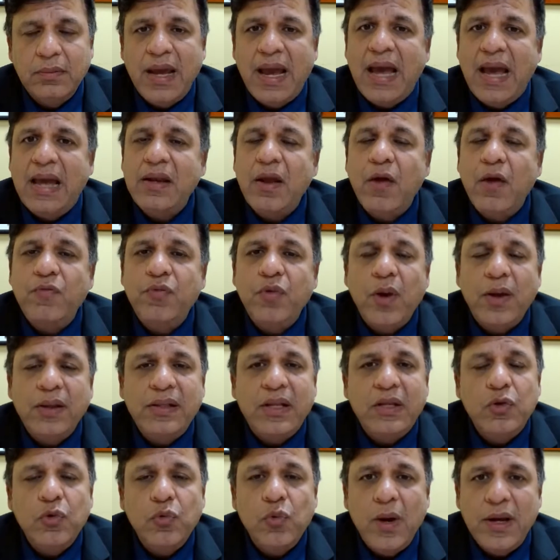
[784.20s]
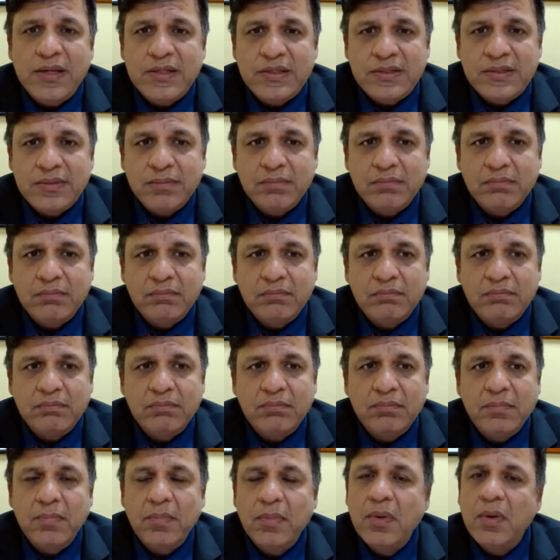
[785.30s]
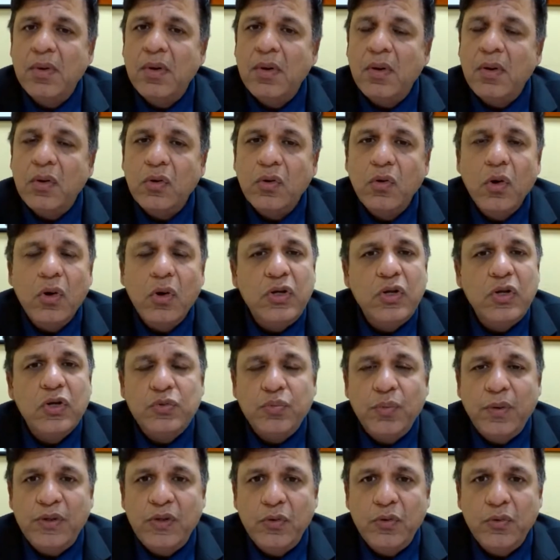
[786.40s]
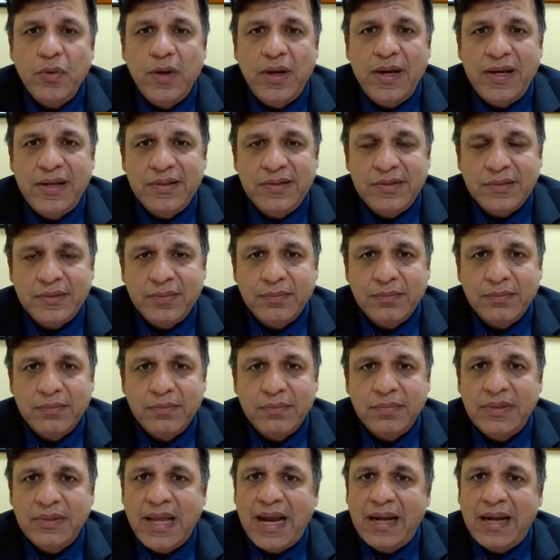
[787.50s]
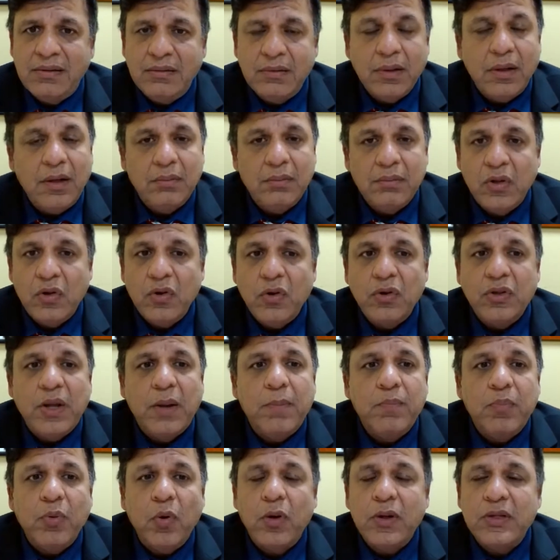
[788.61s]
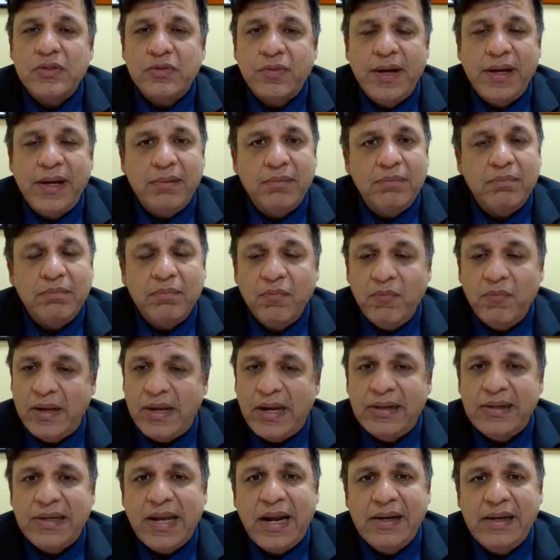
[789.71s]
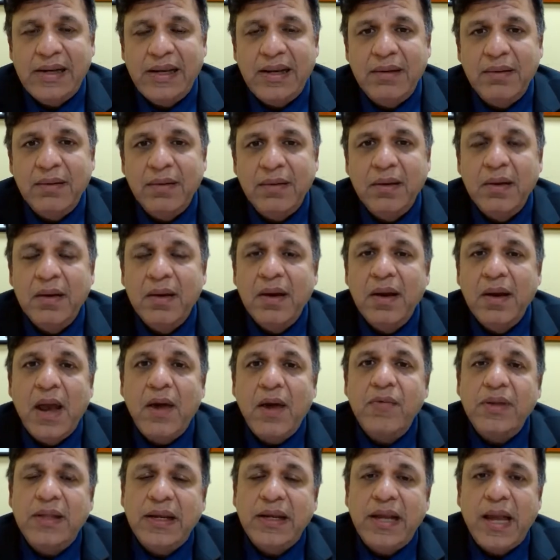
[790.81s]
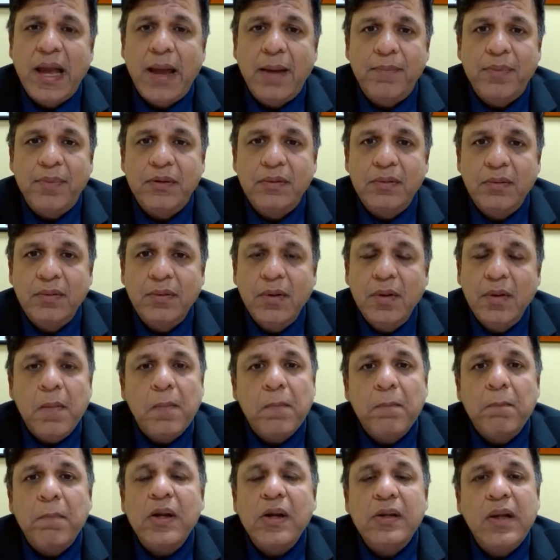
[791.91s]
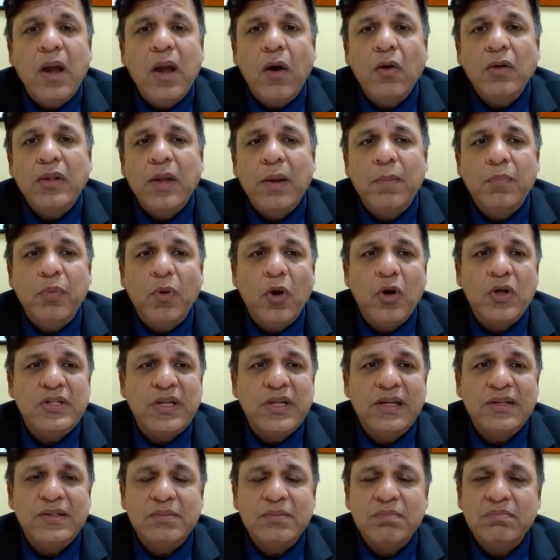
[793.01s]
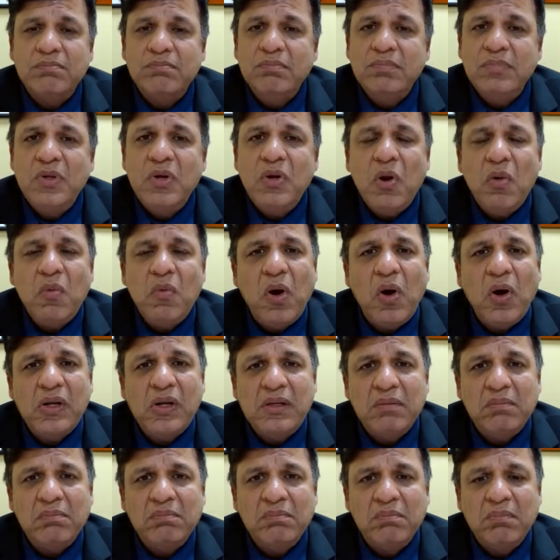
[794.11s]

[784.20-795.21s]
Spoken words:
And if you're in the US, good news for you is that the employer is great, well and dandy, everything happened. But now the employer says, you know what?